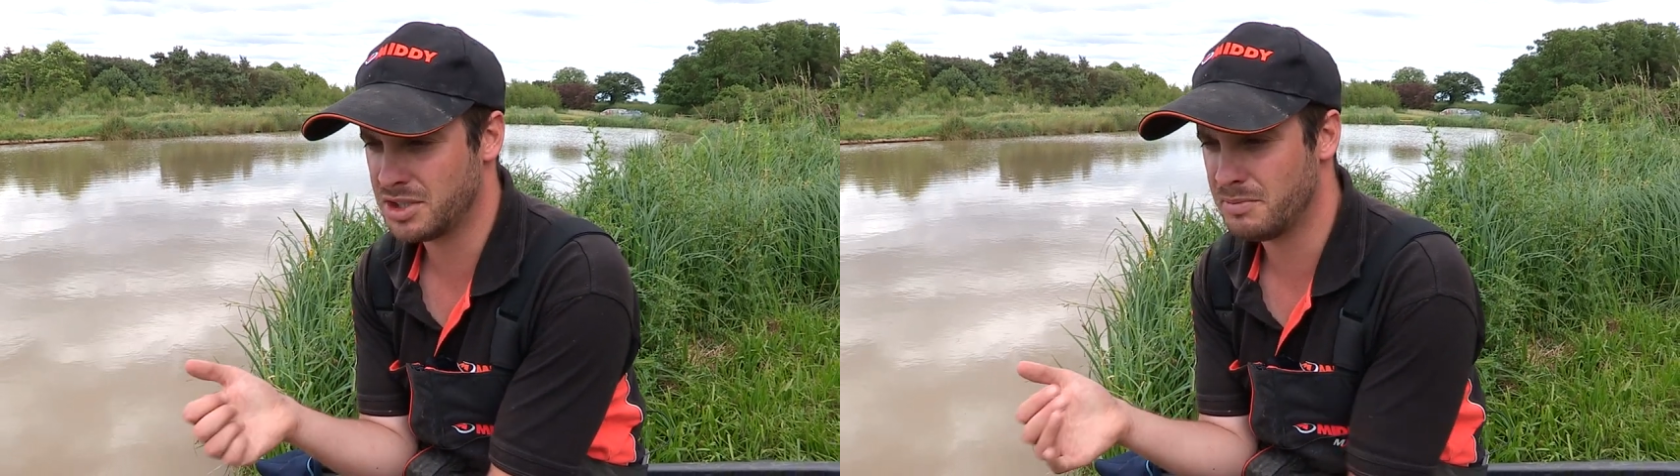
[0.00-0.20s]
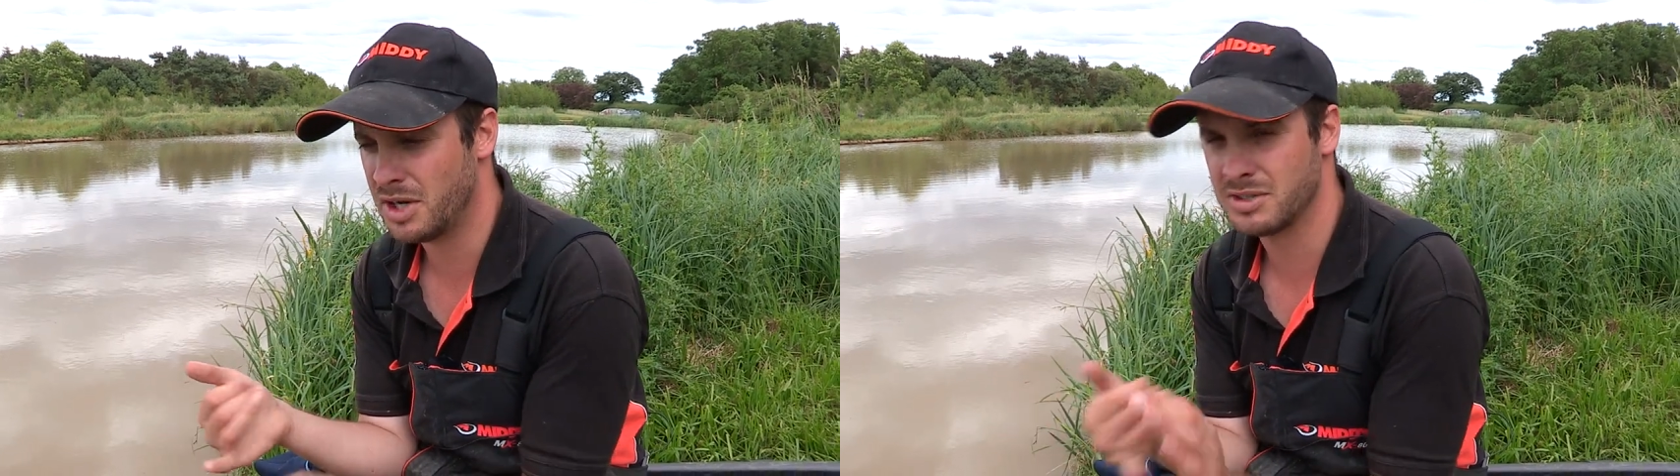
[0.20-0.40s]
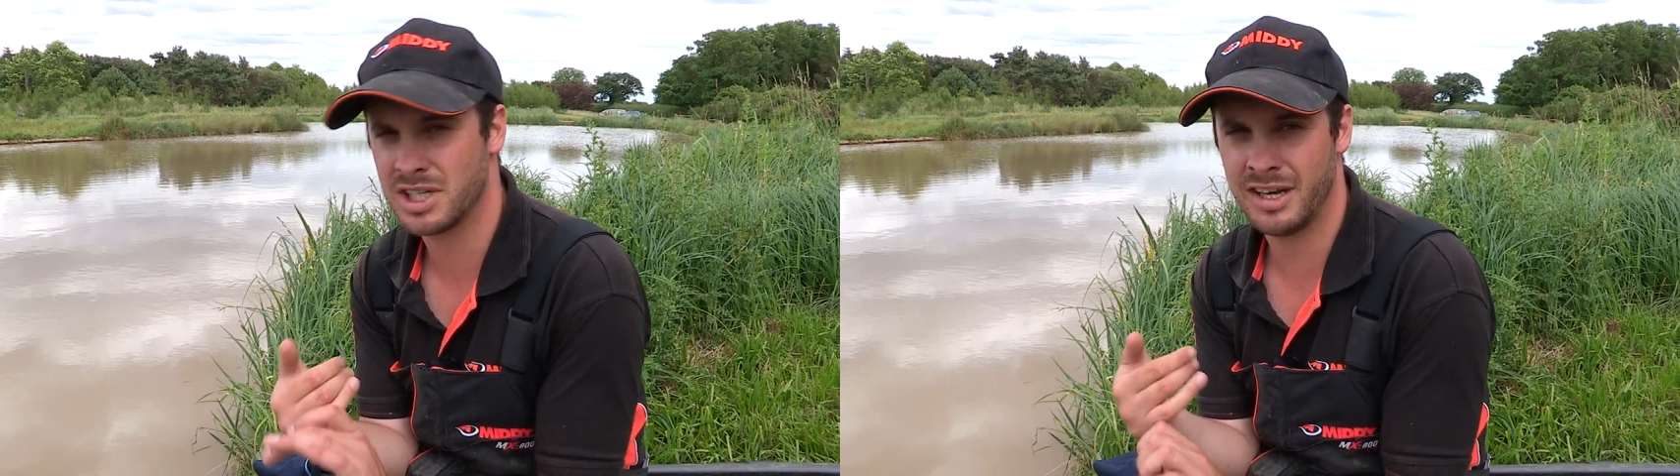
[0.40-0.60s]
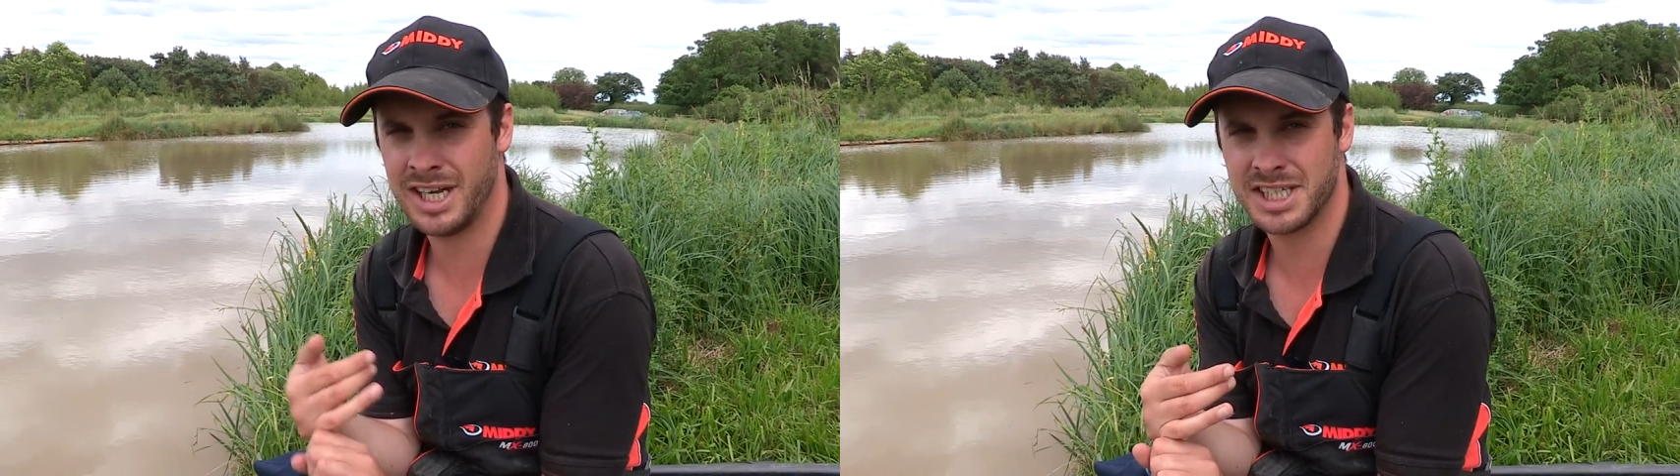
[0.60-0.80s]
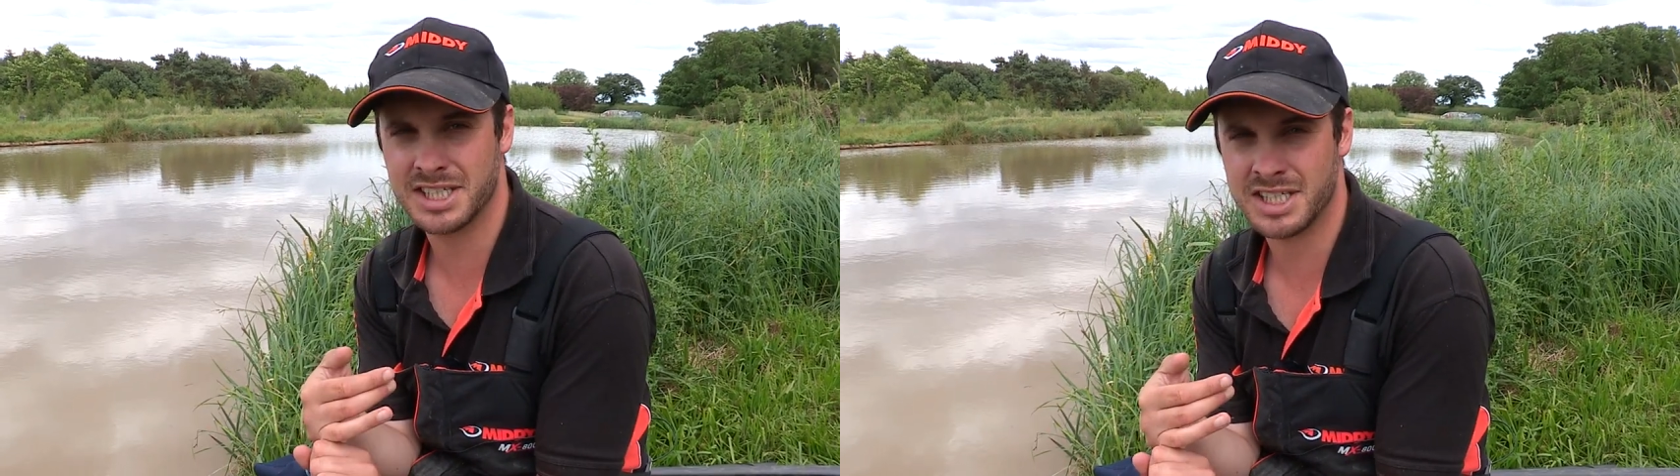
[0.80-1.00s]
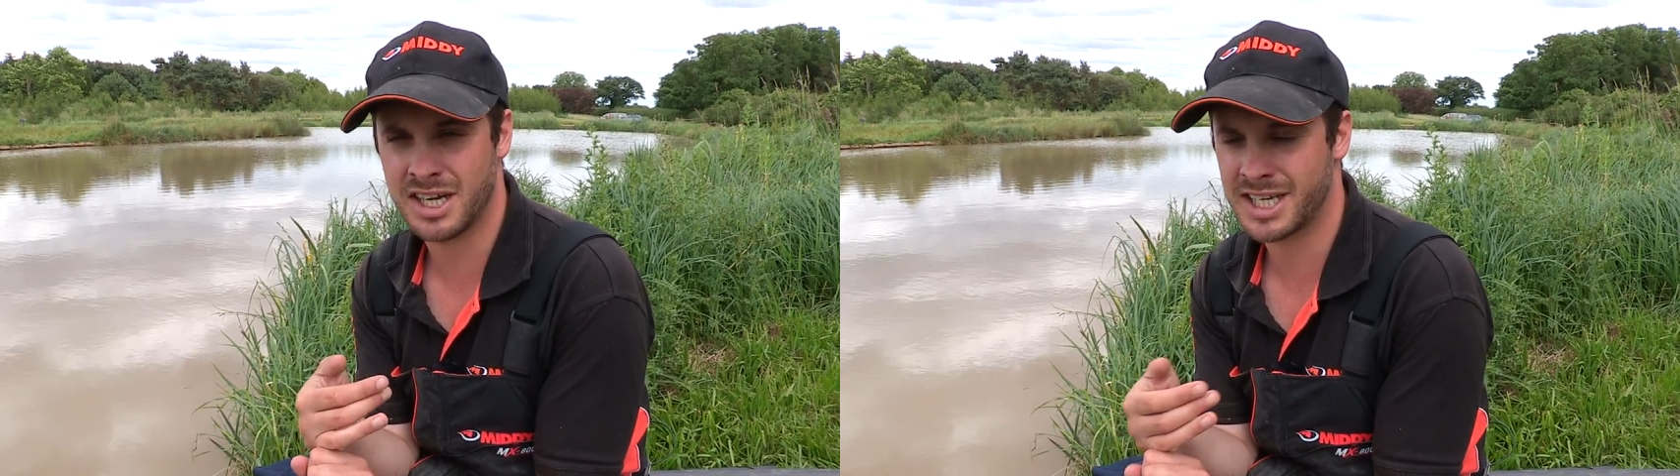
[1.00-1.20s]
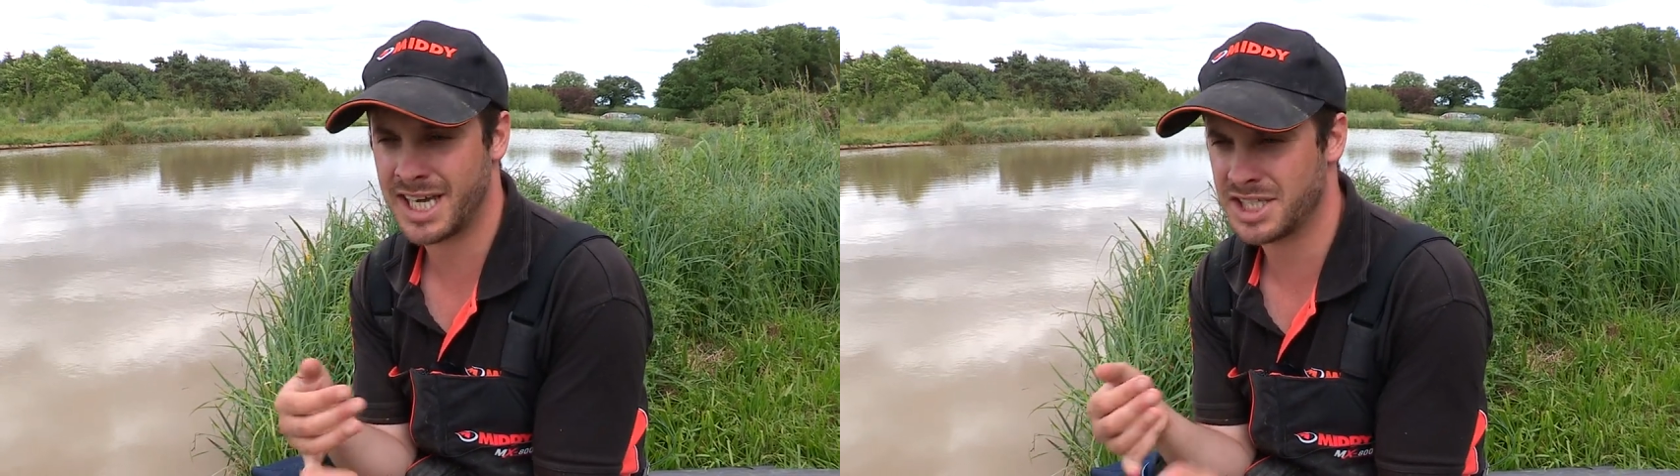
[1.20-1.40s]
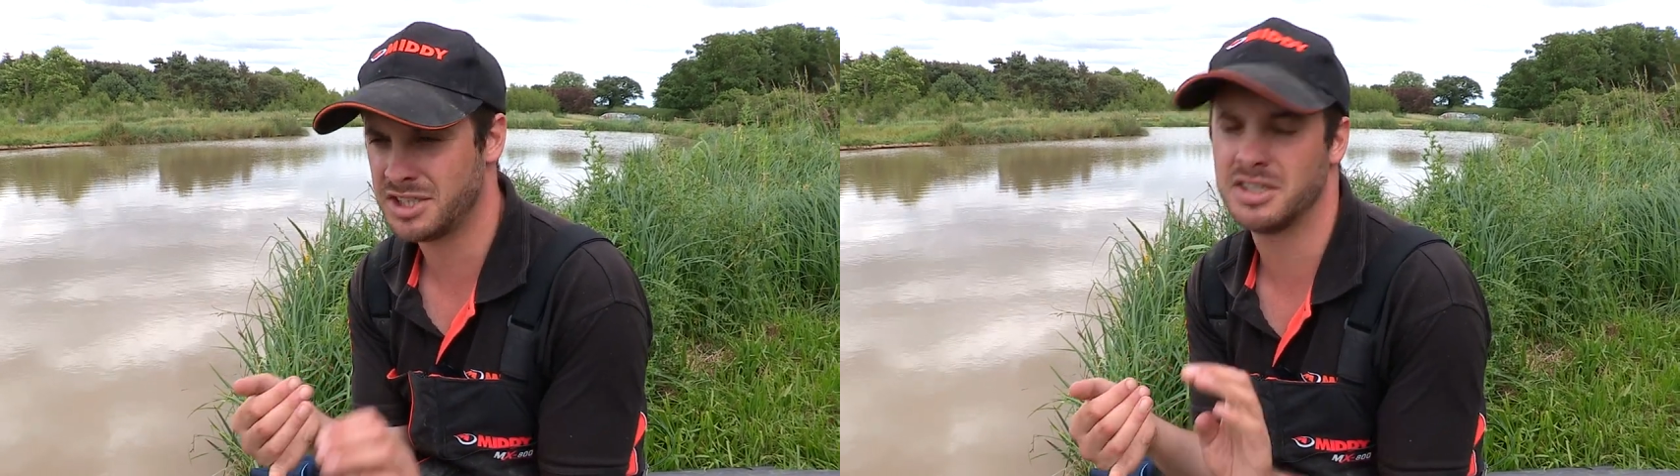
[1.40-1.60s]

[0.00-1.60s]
you're most likely to start catching